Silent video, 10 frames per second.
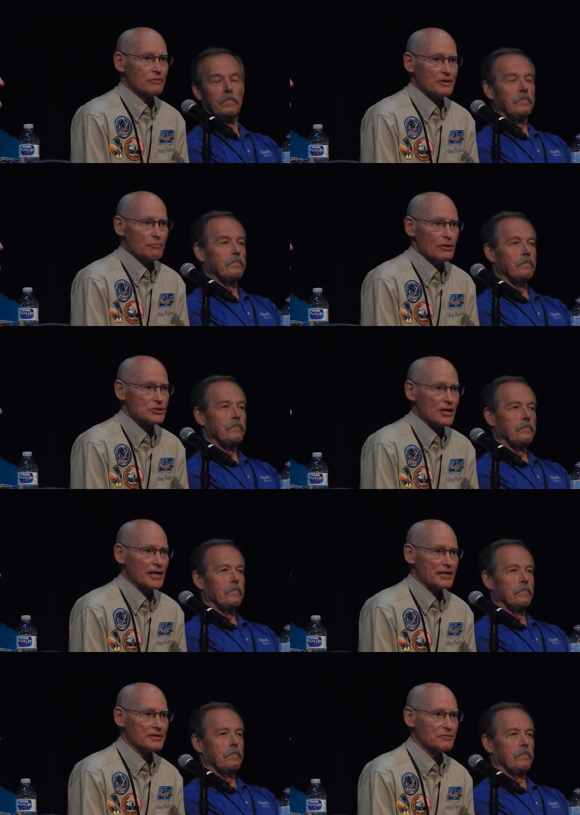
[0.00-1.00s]
Speaker 1: it wasn't
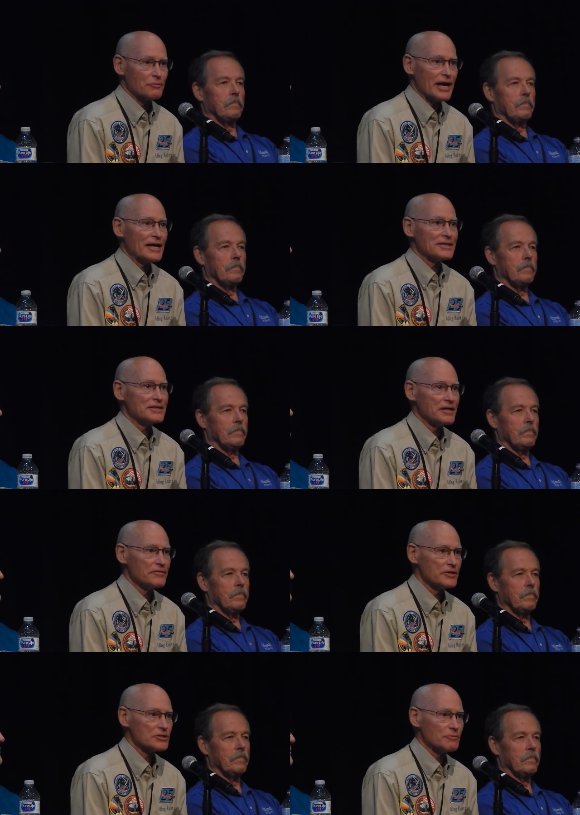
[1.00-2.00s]
like we hadn't
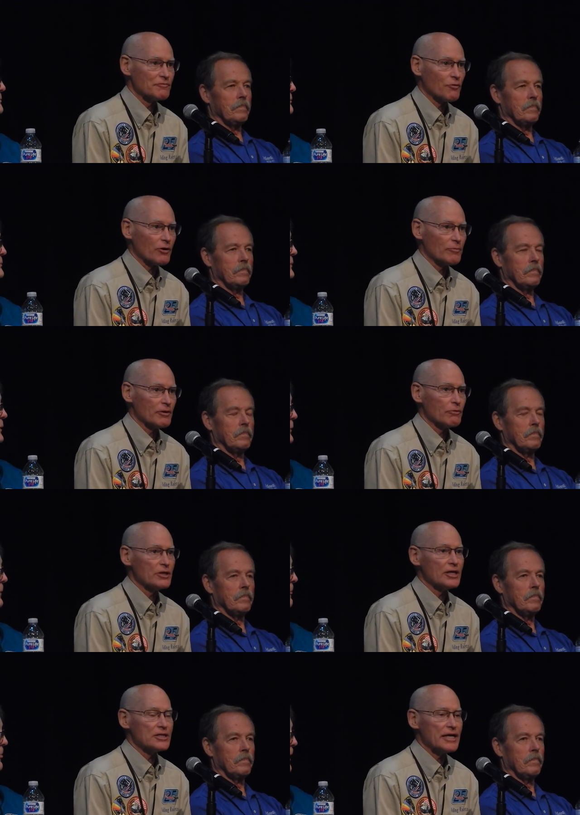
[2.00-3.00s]
done this before, but
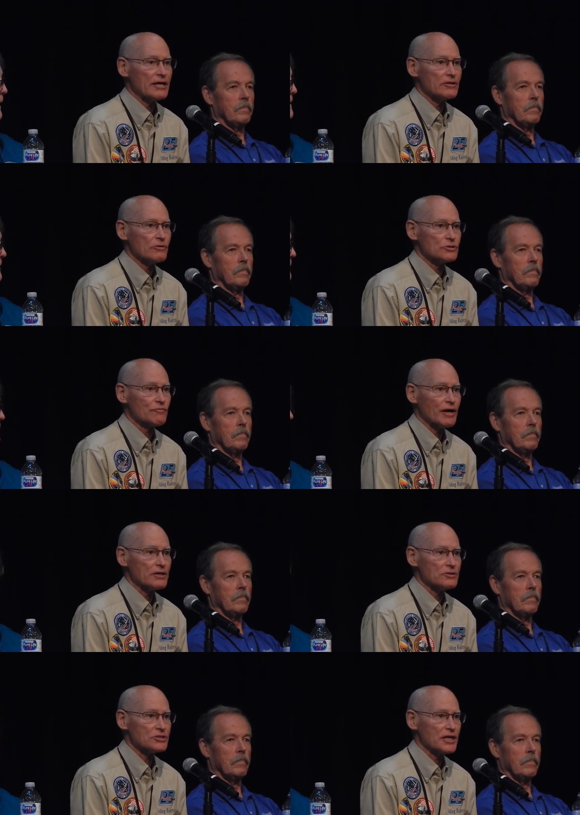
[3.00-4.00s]
when you get down to those
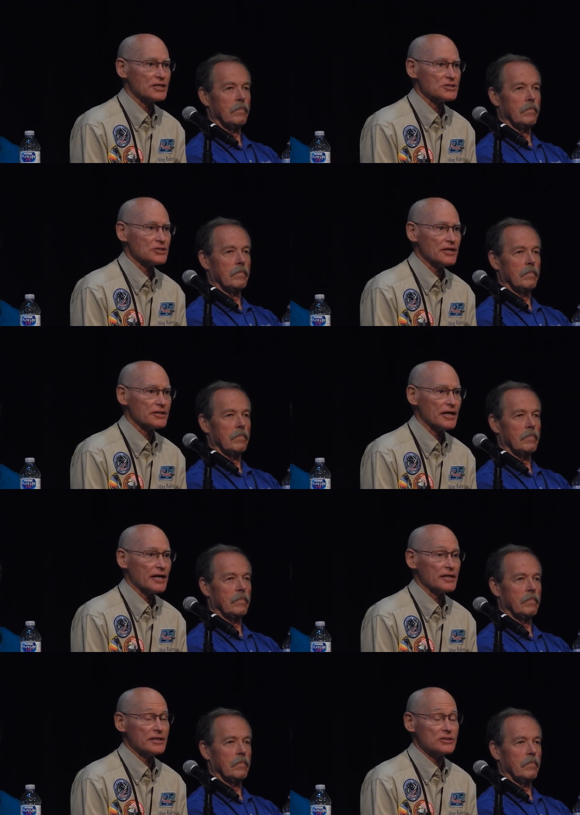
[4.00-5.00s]
final seconds like
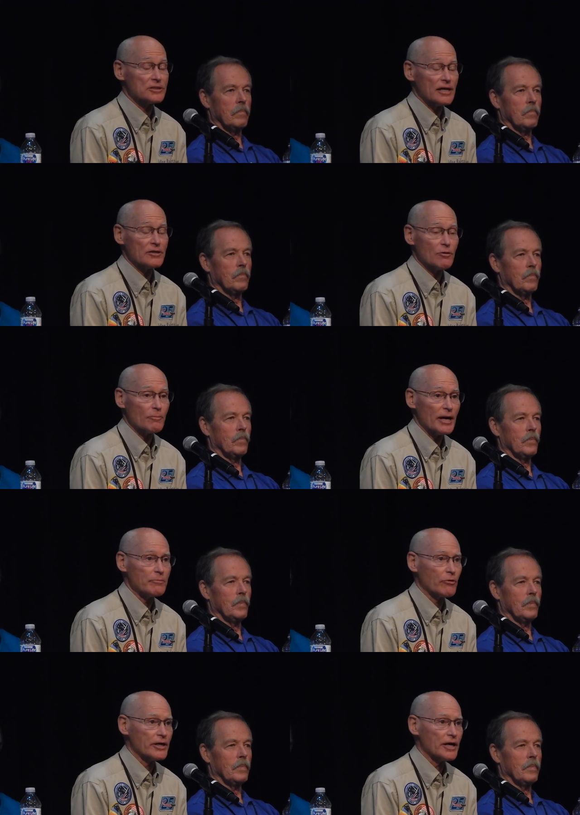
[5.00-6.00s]
that, at least I know in my
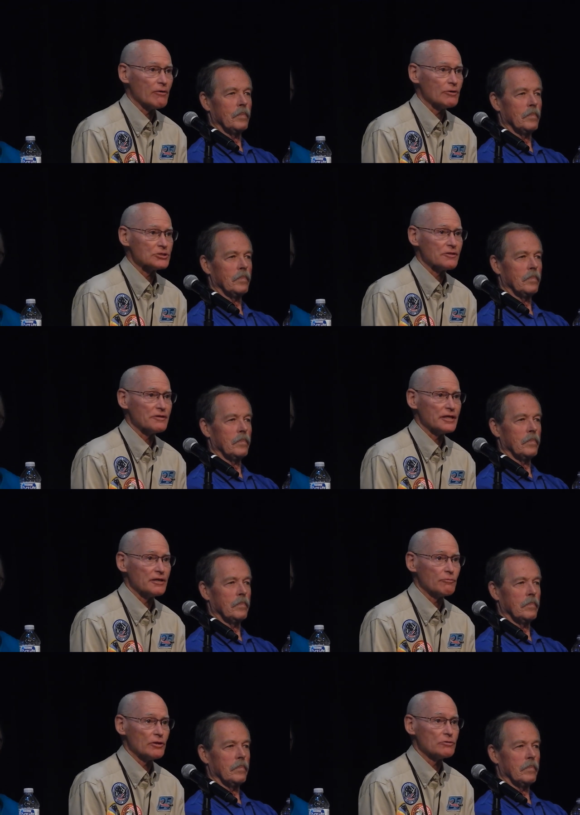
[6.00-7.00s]
brain, I wasn't
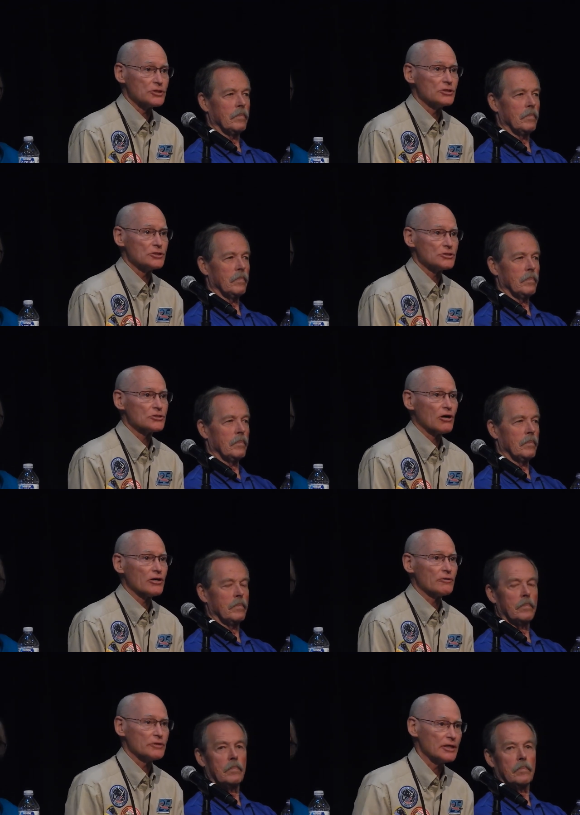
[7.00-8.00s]
thinking when those engines
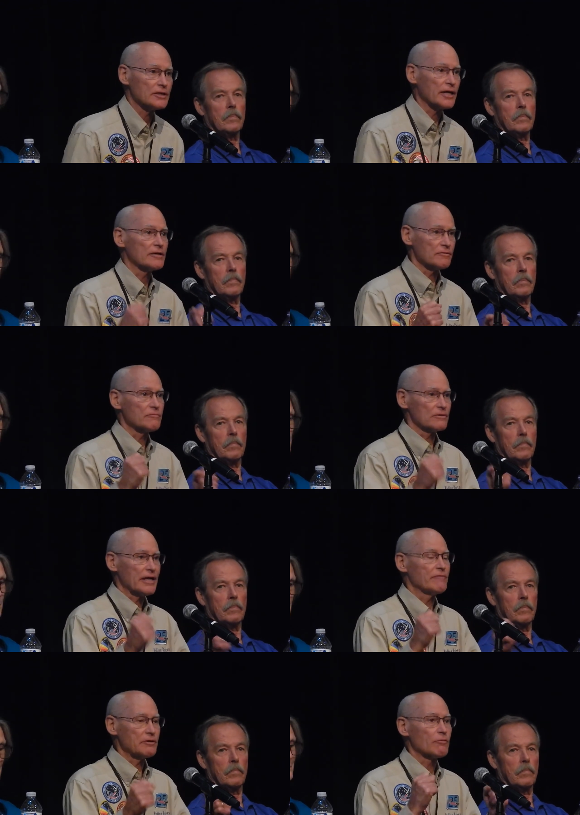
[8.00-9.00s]
started, you get that
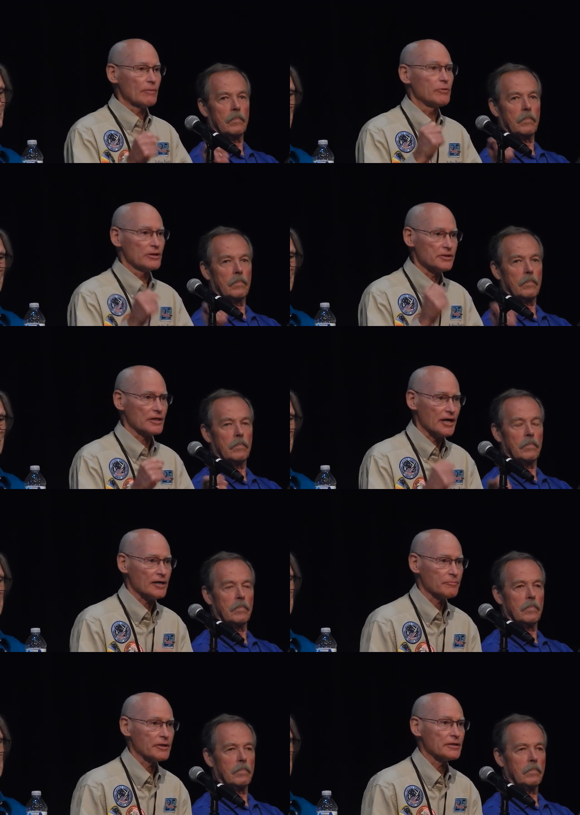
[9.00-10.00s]
heavy rumble in the
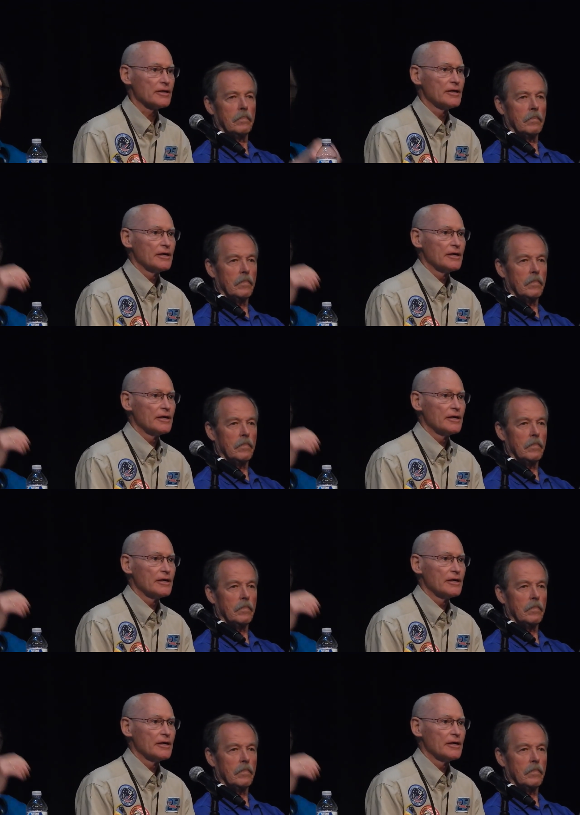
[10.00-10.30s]
cockpit,